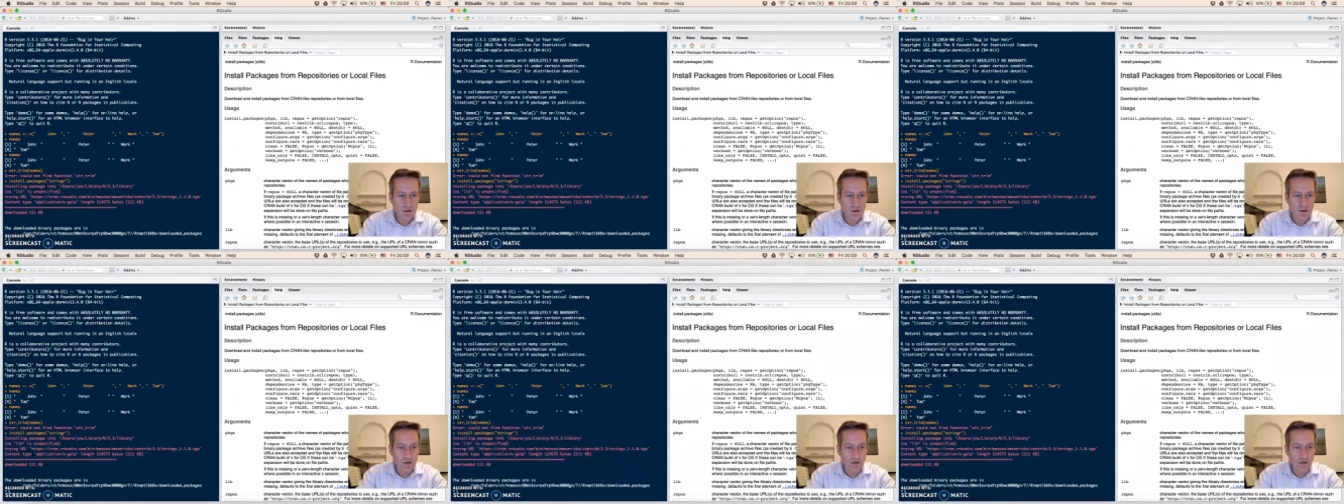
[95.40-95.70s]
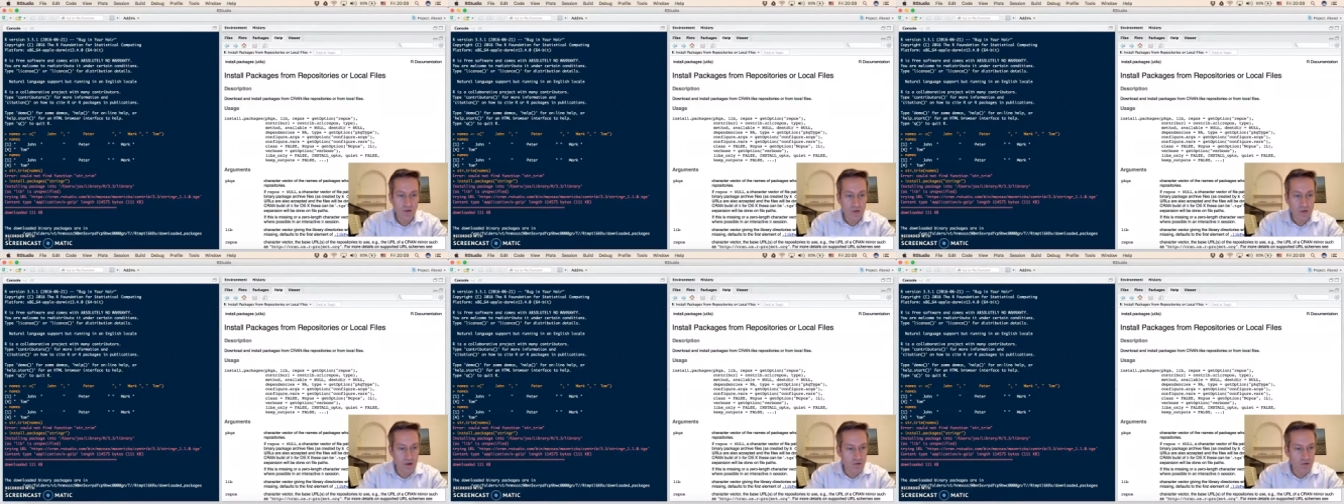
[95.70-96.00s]
So
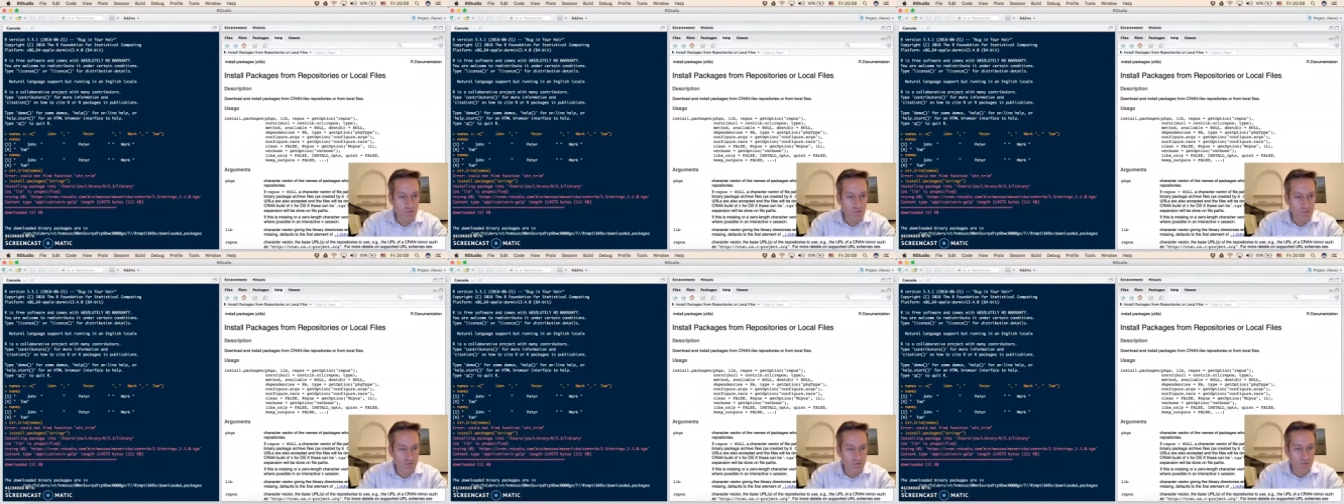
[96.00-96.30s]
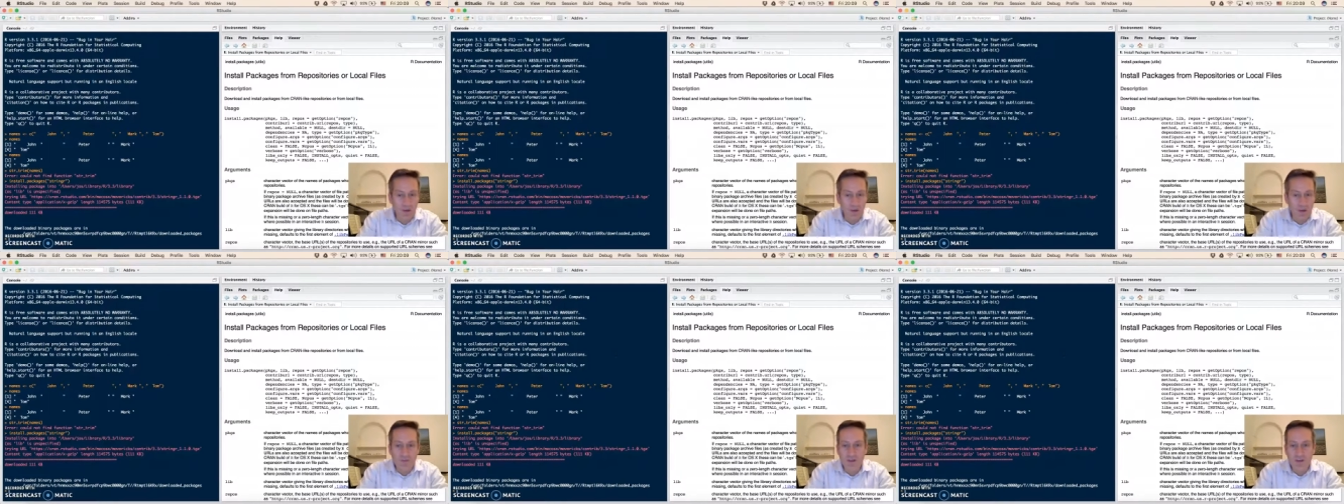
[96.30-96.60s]
now
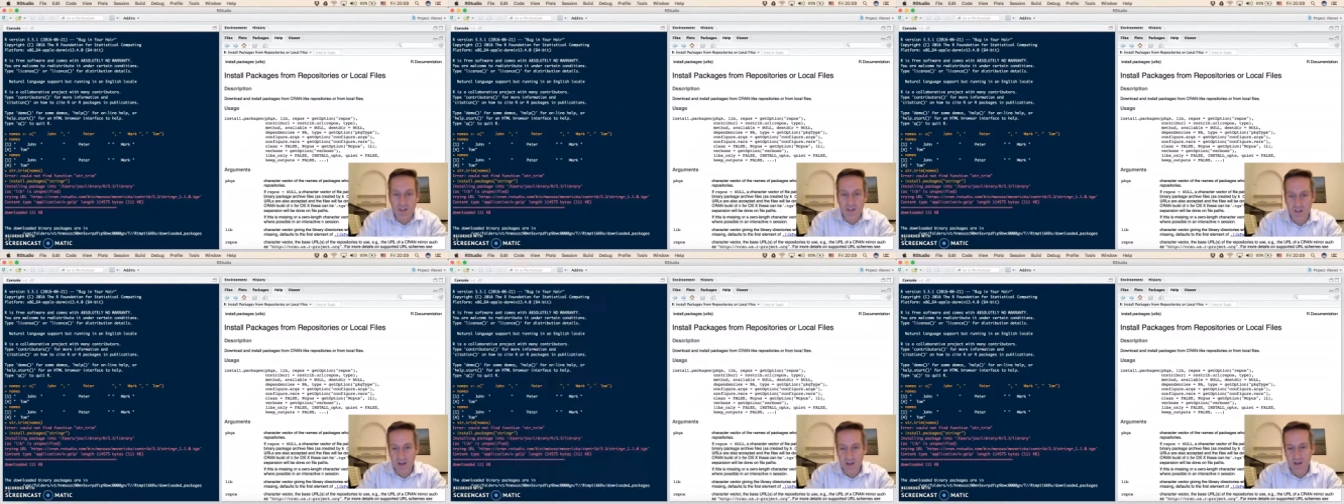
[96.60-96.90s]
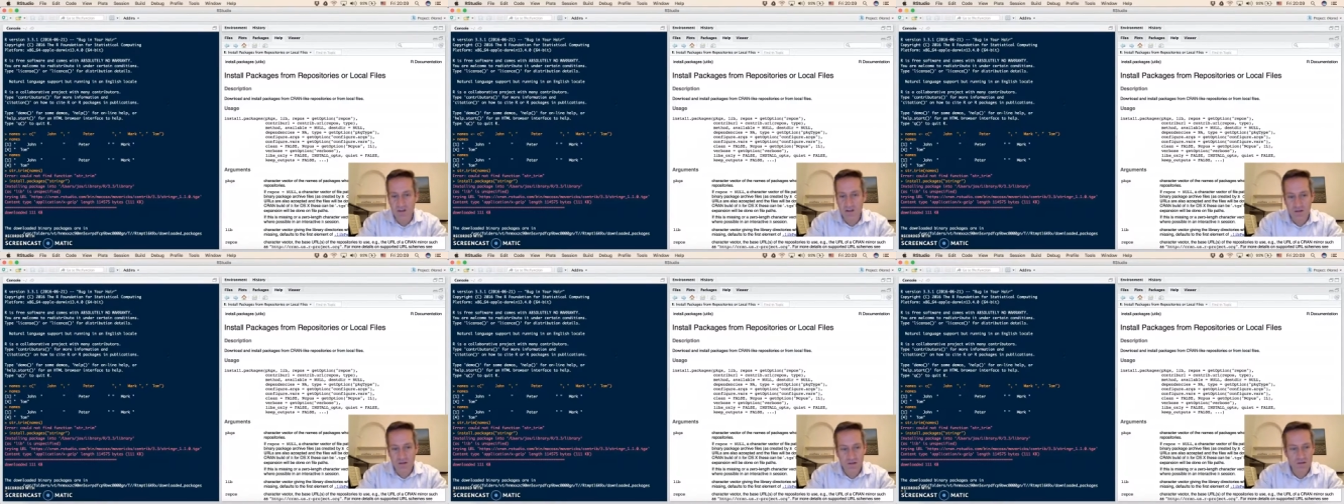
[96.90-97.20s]
nothing
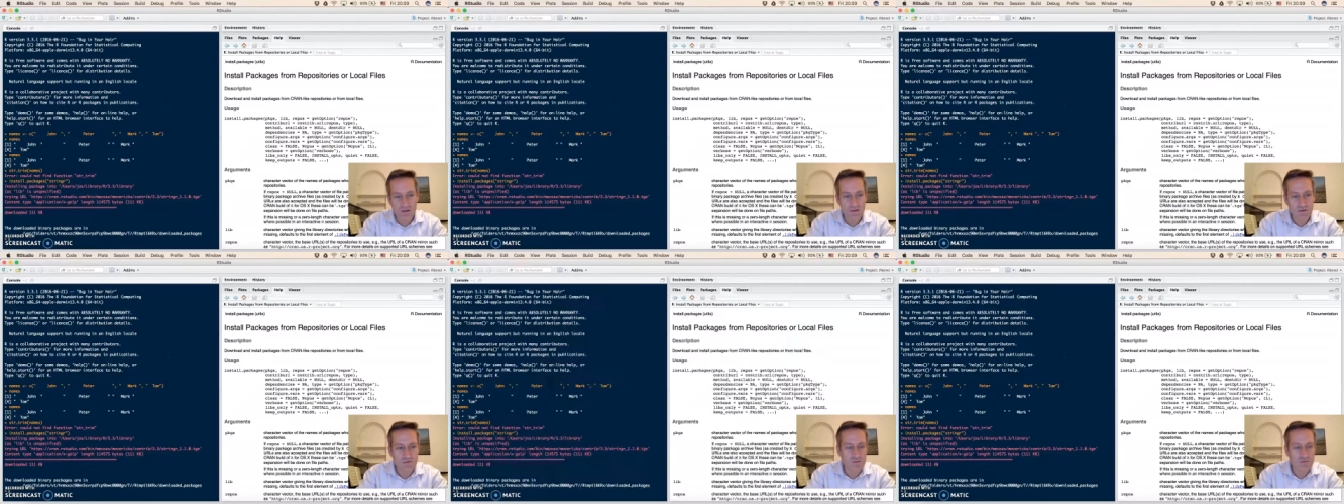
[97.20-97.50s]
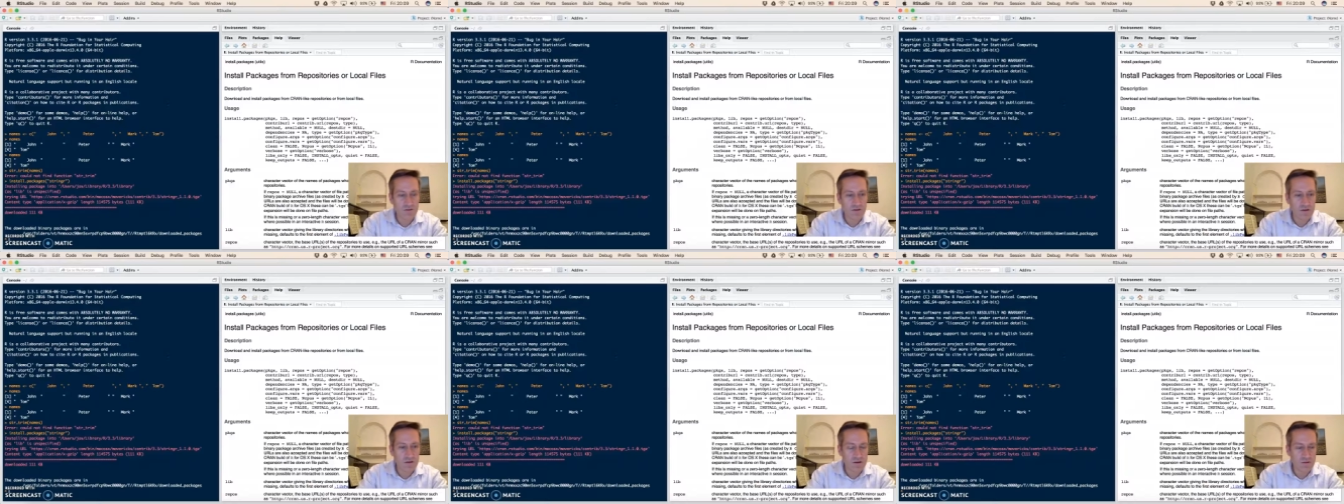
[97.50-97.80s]
changed,
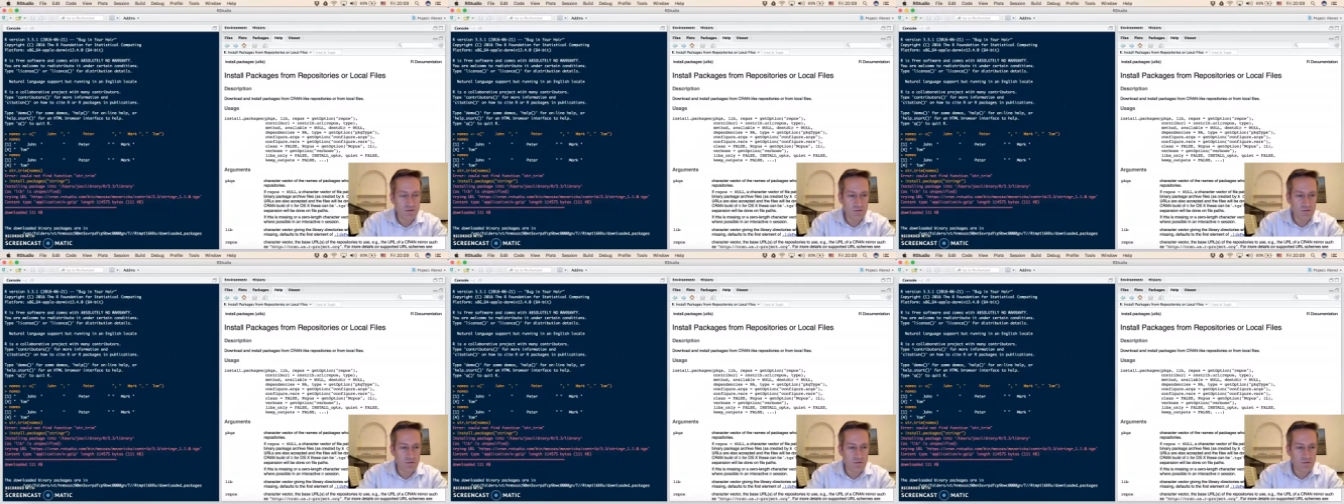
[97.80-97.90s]
right?